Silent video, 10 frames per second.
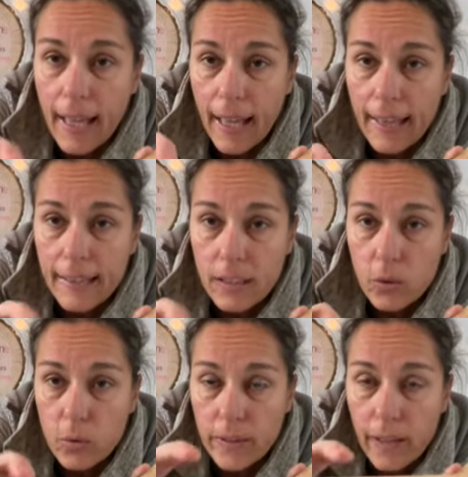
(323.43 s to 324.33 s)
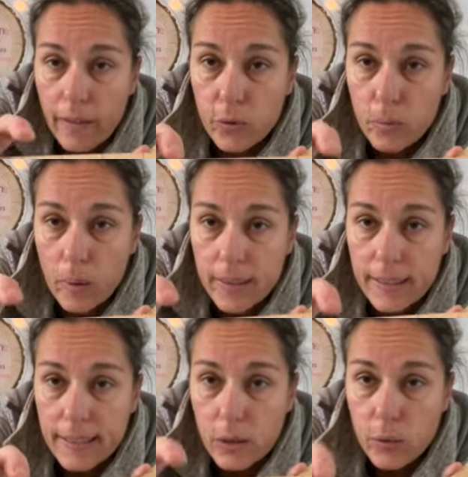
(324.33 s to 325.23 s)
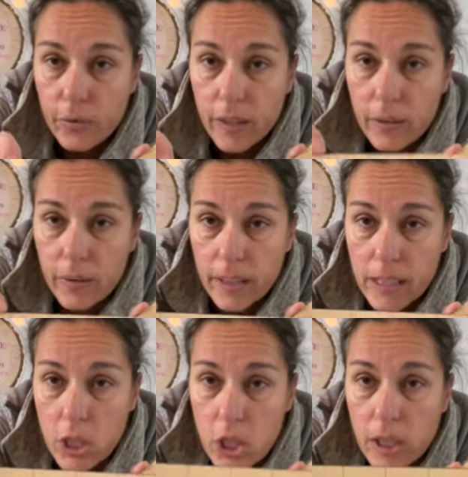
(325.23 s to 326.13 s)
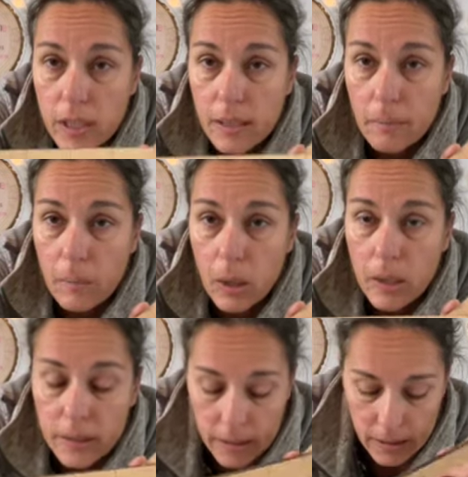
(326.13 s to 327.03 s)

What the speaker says: and they know they have to mark their little V on each mark.